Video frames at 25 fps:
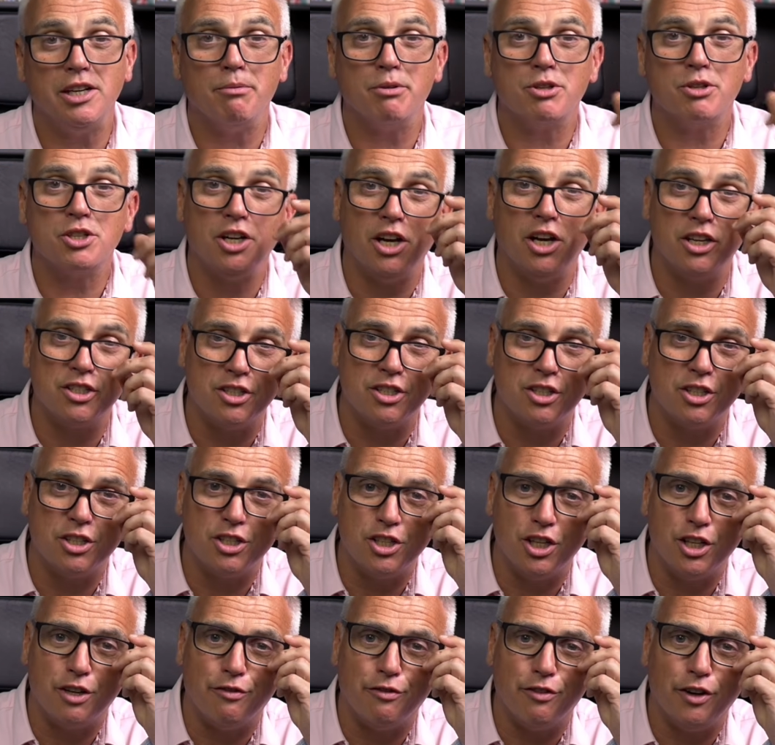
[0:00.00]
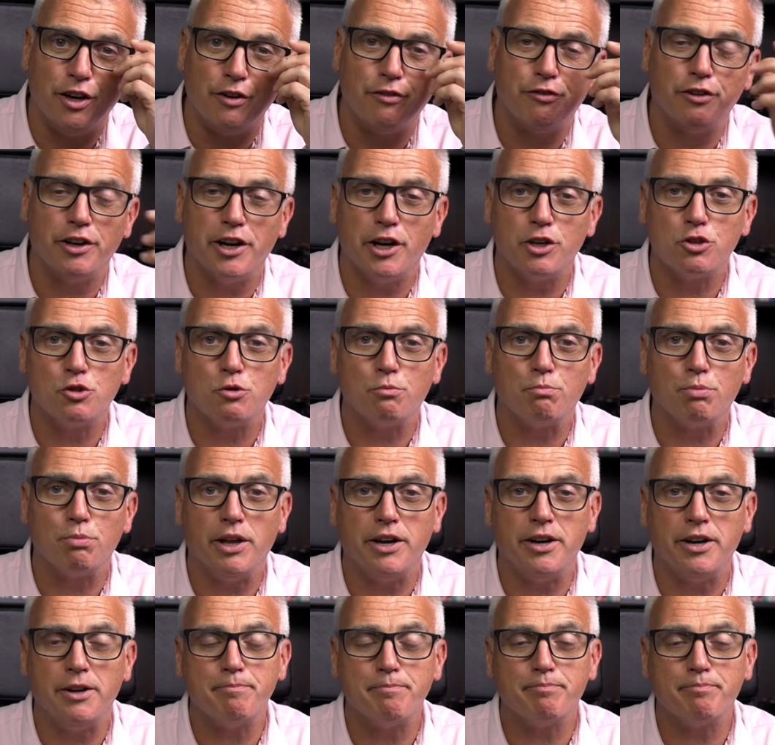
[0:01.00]
I'm a chartered and certified financial
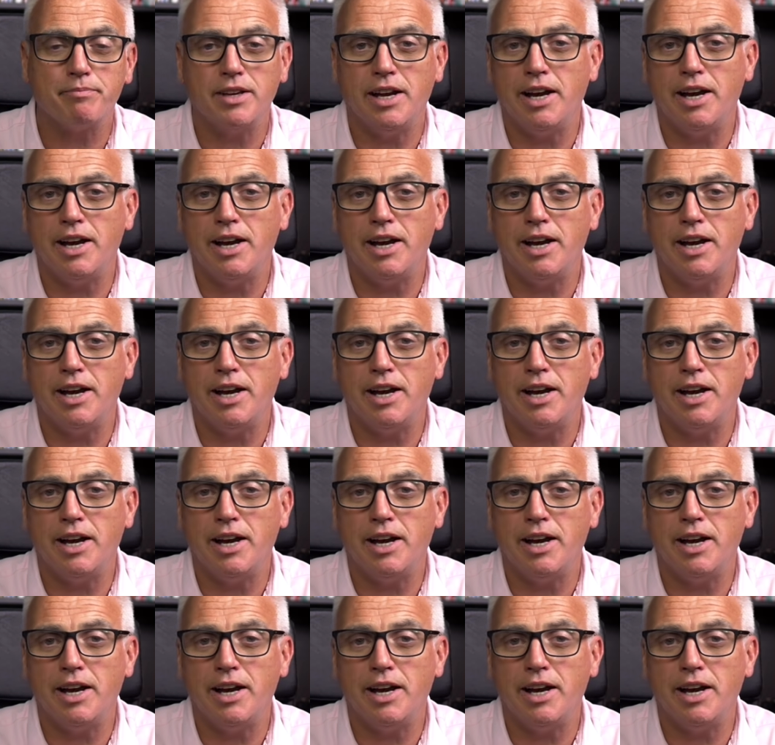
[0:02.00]
planner,